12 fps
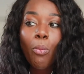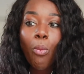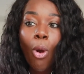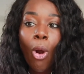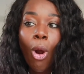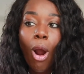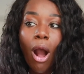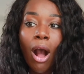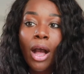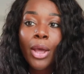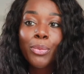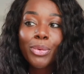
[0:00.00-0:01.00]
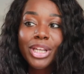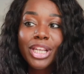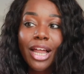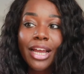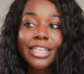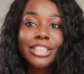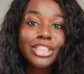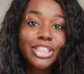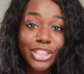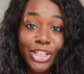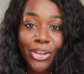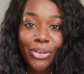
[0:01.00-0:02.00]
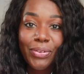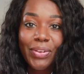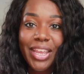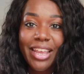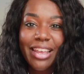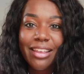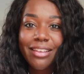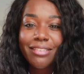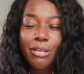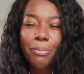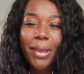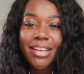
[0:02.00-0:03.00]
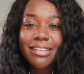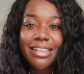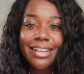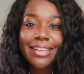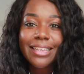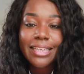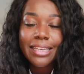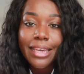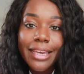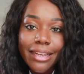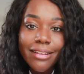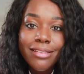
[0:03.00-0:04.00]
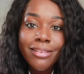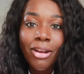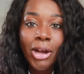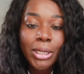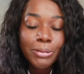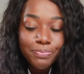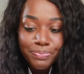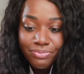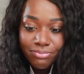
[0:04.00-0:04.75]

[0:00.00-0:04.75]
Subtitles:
What I would like to do is to basically kickstart